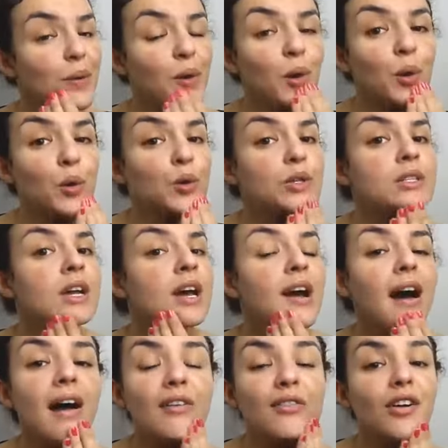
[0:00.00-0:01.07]
pores,
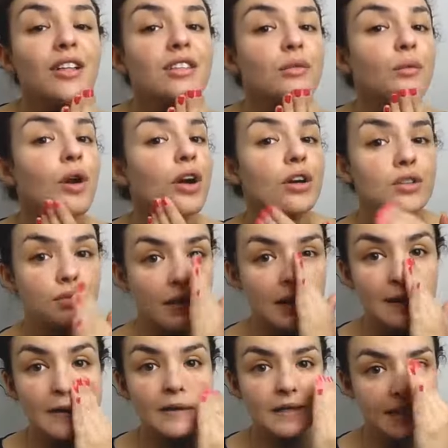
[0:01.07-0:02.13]
I find it works
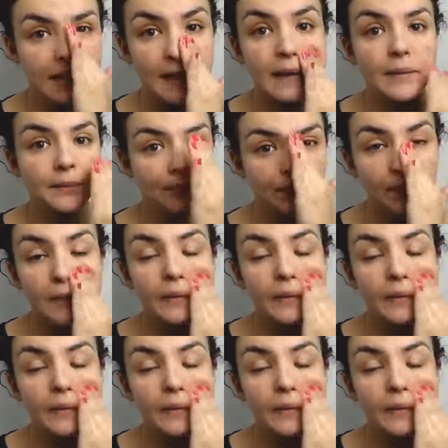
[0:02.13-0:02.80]
really nicely.